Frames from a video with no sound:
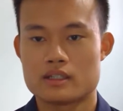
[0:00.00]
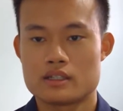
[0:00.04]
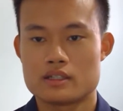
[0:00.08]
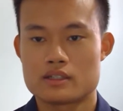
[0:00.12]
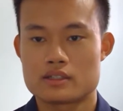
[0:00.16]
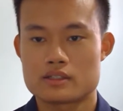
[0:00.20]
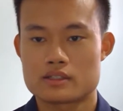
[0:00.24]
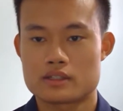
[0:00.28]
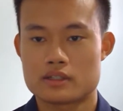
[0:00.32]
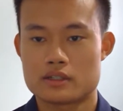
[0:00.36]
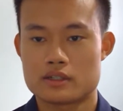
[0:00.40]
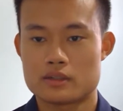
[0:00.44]

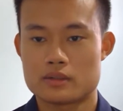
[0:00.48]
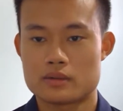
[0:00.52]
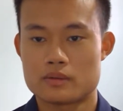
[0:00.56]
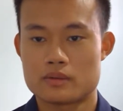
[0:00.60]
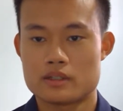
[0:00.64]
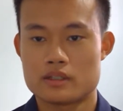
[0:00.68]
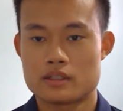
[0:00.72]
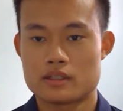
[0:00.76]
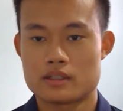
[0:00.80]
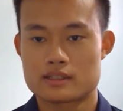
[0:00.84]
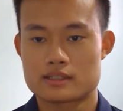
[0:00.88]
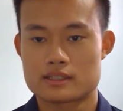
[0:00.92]
So
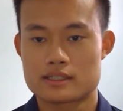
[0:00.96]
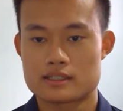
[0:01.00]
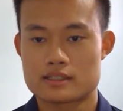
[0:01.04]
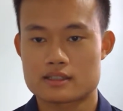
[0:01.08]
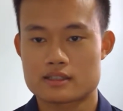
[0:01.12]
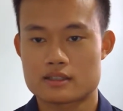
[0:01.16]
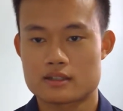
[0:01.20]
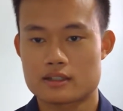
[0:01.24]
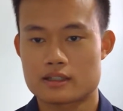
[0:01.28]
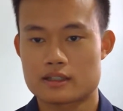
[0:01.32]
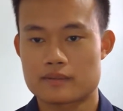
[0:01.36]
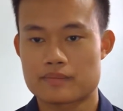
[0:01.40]
let's get
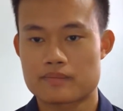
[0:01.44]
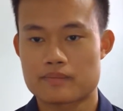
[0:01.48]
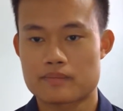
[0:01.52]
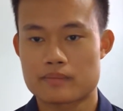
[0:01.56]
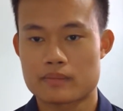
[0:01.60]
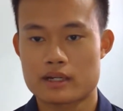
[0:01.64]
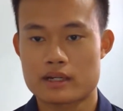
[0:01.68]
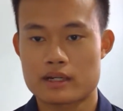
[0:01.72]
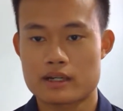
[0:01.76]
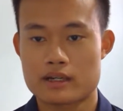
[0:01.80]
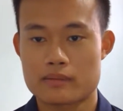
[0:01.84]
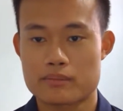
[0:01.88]
started.
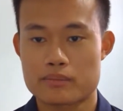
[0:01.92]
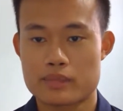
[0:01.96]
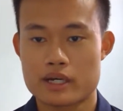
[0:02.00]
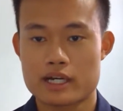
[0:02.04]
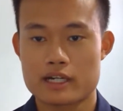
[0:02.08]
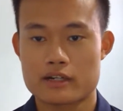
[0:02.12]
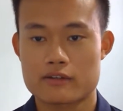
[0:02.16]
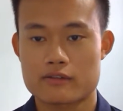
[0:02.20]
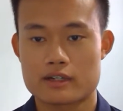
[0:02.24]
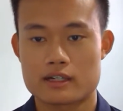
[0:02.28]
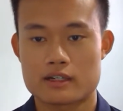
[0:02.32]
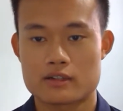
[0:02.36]
My
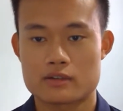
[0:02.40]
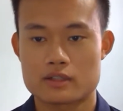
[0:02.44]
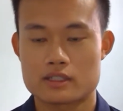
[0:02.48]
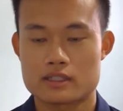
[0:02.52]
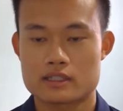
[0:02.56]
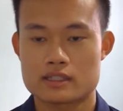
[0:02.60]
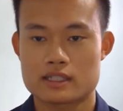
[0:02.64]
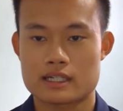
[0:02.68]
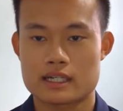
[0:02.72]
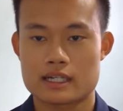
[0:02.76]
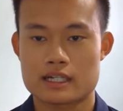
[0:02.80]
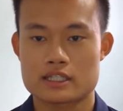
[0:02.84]
background
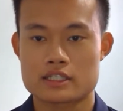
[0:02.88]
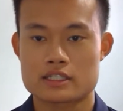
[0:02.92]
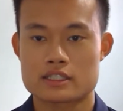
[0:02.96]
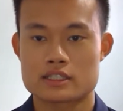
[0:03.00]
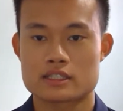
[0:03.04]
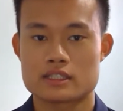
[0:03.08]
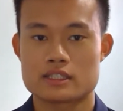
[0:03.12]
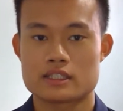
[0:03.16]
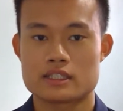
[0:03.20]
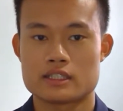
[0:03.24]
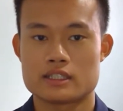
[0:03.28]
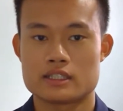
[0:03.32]
is
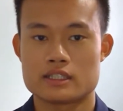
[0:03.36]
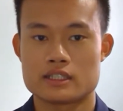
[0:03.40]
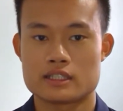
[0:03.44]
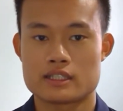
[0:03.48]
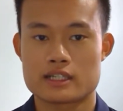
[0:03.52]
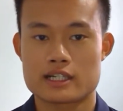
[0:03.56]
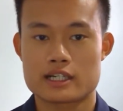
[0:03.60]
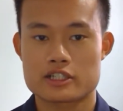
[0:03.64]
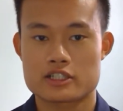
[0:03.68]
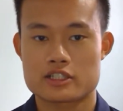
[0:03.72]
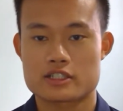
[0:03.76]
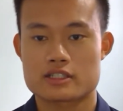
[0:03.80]
actually in
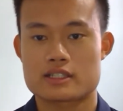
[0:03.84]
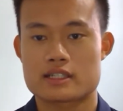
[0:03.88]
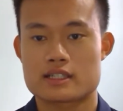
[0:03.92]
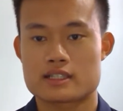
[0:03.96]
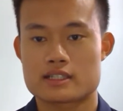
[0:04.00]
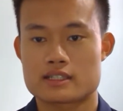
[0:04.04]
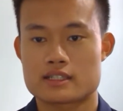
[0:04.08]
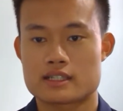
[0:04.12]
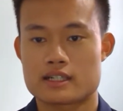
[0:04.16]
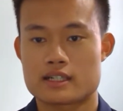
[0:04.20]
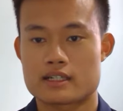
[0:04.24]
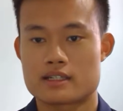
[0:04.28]

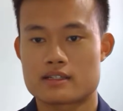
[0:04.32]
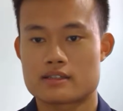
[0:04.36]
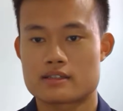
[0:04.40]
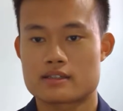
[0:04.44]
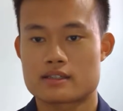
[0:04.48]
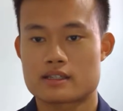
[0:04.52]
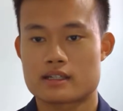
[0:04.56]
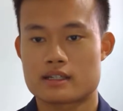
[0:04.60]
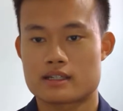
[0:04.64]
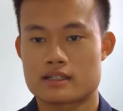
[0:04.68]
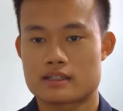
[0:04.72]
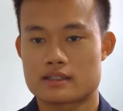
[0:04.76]
exercise science.
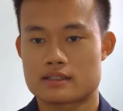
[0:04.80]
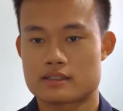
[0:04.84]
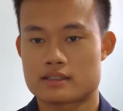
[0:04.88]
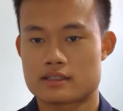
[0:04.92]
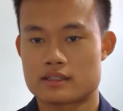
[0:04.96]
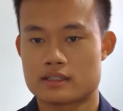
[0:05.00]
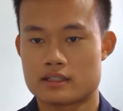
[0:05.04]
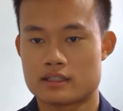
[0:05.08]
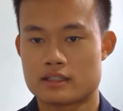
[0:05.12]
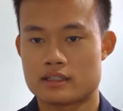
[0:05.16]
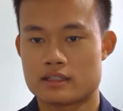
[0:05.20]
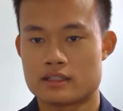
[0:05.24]
I
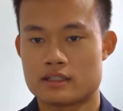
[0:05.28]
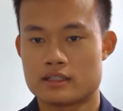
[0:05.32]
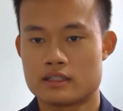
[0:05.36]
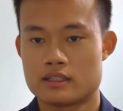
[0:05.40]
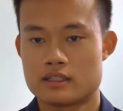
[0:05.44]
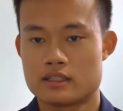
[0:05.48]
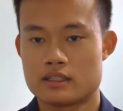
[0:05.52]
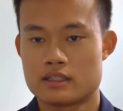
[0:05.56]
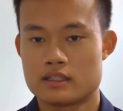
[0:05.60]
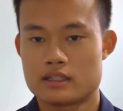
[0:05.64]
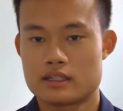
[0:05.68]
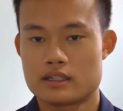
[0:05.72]
studied
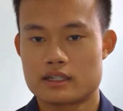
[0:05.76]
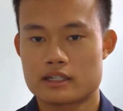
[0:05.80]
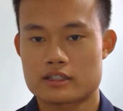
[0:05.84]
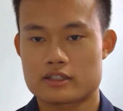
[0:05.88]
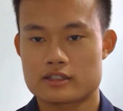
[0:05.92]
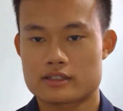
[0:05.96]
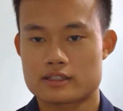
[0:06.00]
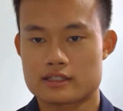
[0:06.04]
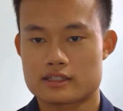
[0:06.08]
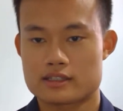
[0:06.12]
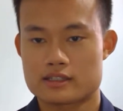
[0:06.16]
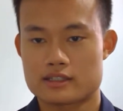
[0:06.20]

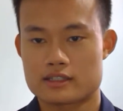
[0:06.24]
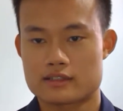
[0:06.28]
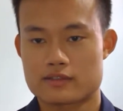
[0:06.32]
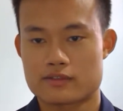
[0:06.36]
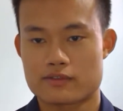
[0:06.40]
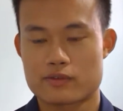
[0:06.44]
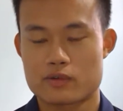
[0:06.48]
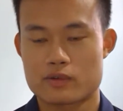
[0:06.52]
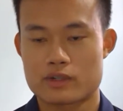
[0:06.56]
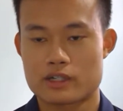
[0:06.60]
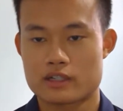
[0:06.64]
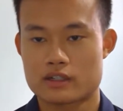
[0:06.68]
exercise science for
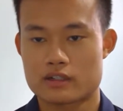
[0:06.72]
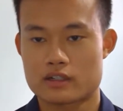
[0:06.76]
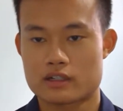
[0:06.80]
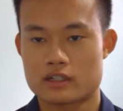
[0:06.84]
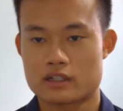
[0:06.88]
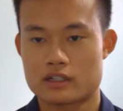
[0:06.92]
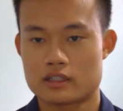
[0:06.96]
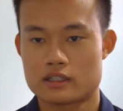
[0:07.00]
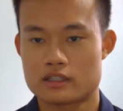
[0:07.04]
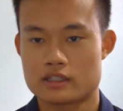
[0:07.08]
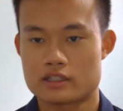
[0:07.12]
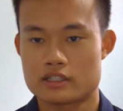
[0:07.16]
4 year
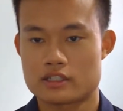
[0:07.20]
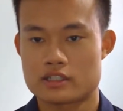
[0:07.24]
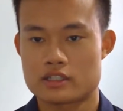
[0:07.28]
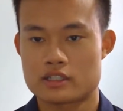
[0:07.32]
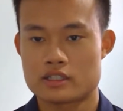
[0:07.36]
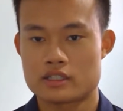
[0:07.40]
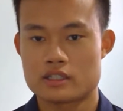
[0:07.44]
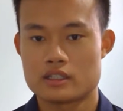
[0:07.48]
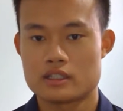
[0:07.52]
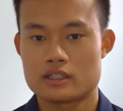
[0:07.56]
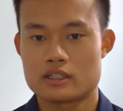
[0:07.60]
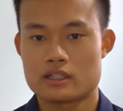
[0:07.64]
college,
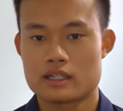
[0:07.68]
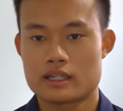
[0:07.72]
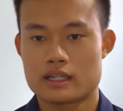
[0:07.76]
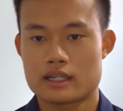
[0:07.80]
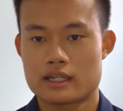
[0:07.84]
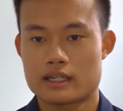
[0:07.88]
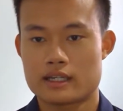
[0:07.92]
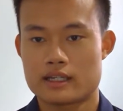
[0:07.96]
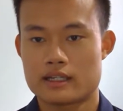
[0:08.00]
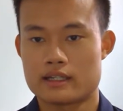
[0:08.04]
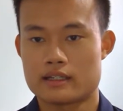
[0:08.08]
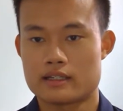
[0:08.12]

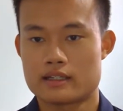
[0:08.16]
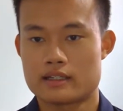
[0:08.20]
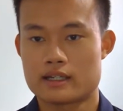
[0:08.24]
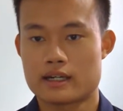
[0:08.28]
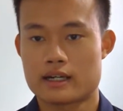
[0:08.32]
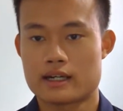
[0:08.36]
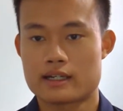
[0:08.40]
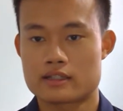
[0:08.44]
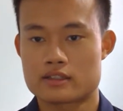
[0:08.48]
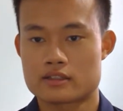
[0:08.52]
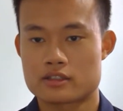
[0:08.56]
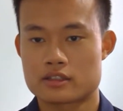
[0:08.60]
and
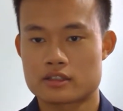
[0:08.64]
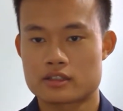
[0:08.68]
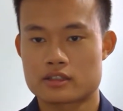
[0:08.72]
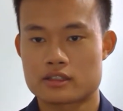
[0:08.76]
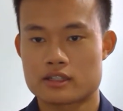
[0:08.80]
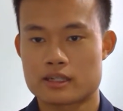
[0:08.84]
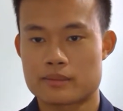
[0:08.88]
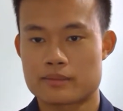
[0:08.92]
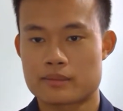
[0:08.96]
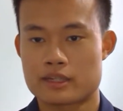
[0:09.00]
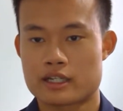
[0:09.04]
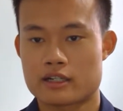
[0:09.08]
I took the
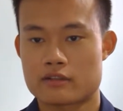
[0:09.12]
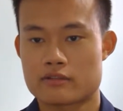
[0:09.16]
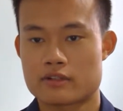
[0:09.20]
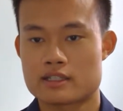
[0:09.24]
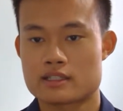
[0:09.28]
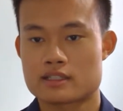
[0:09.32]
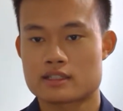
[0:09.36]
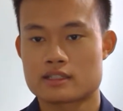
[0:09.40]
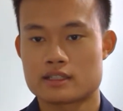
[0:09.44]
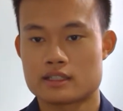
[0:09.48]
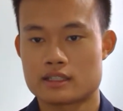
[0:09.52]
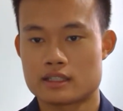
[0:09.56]
MCAT
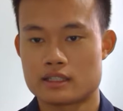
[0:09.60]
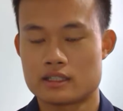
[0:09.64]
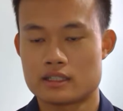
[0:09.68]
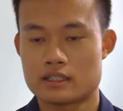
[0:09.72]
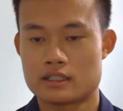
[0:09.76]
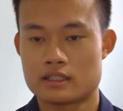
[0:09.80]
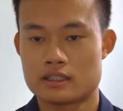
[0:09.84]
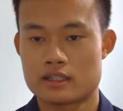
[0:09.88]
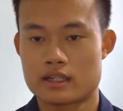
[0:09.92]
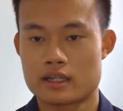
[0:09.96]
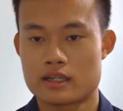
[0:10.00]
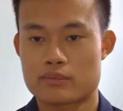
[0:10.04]
recently
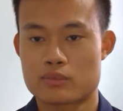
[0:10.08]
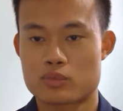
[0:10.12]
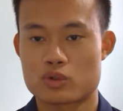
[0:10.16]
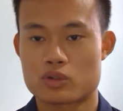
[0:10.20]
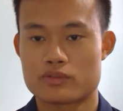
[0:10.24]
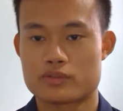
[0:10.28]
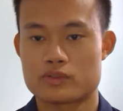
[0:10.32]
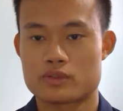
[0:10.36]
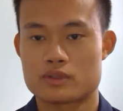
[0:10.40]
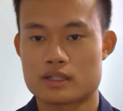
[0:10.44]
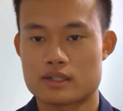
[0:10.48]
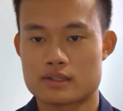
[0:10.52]
in April
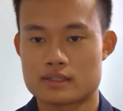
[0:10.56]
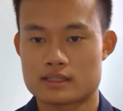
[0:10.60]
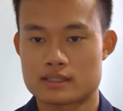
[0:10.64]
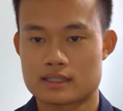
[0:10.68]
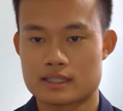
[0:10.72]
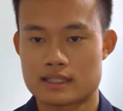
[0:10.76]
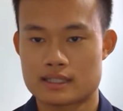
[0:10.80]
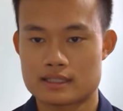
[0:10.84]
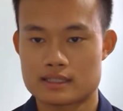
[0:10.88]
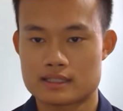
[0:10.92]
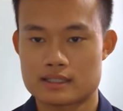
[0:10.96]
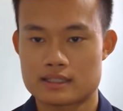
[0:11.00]
of
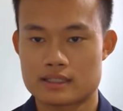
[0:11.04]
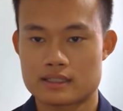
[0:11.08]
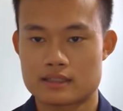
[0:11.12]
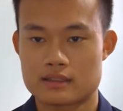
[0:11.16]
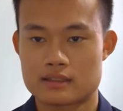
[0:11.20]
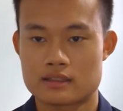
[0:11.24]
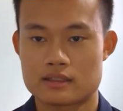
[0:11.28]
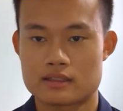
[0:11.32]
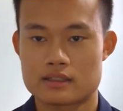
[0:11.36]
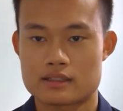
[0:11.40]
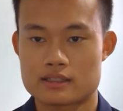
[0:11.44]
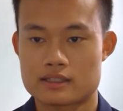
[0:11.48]
2019,
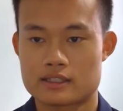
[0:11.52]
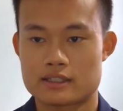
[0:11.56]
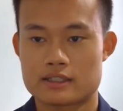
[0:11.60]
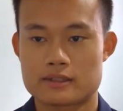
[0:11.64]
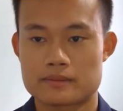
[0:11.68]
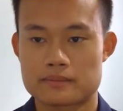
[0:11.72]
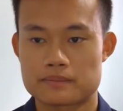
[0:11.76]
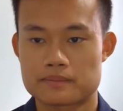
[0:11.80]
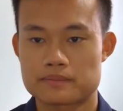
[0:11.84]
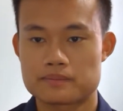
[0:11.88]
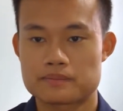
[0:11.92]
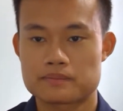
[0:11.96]
this year.